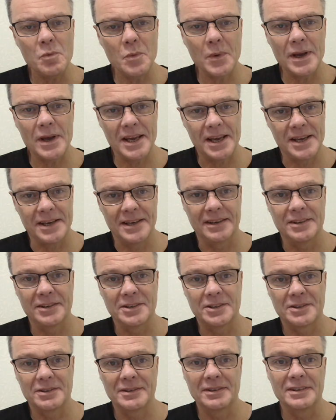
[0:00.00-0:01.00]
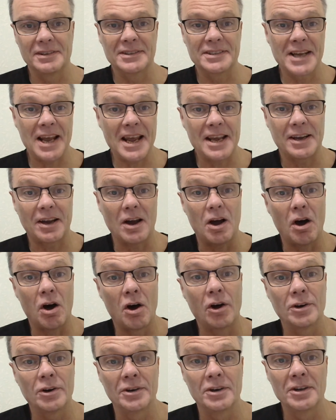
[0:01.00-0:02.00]
we take
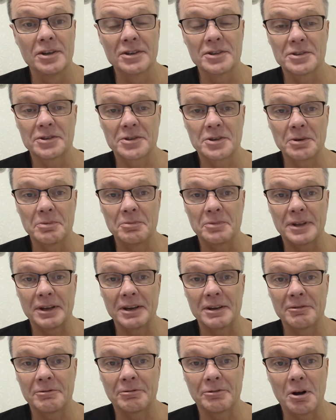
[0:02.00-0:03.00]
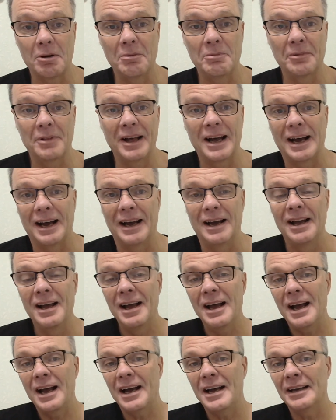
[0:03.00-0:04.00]
on something from that,
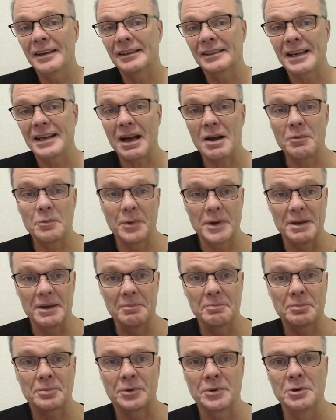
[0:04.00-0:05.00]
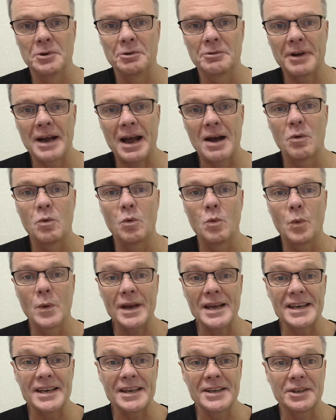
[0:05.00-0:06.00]
and can we improve how
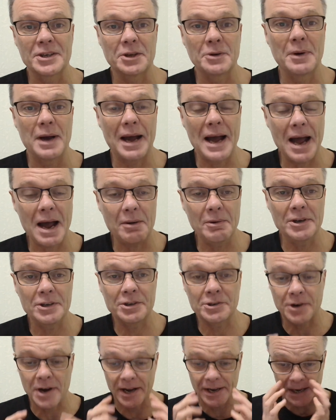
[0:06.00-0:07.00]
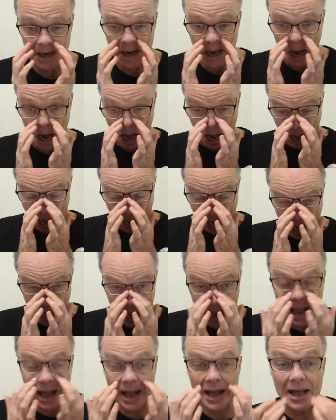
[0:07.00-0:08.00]
we do our training,
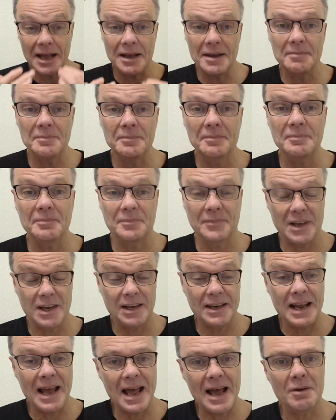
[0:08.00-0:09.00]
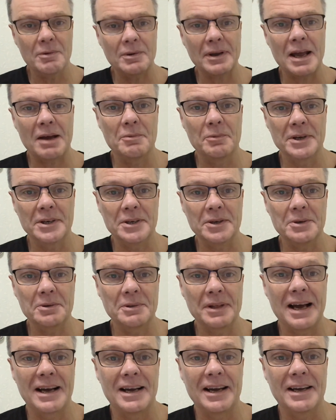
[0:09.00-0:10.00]
and how can we do
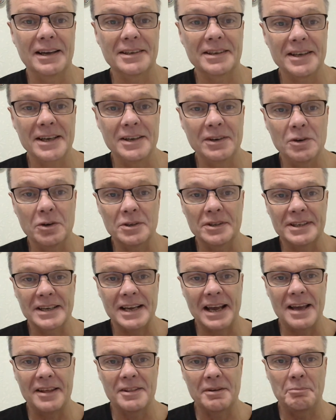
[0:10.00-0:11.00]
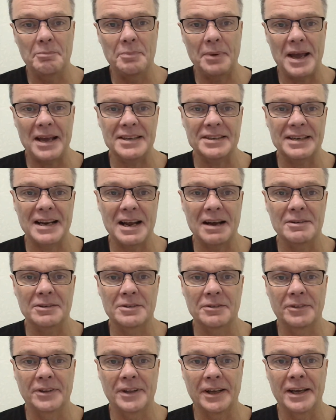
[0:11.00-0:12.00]
that in order to get the best out
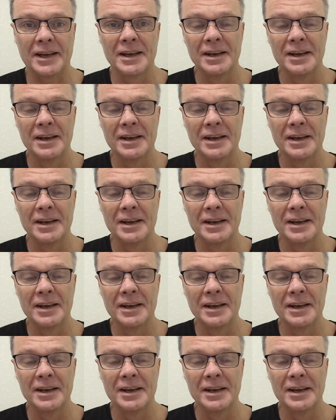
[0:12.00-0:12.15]
of the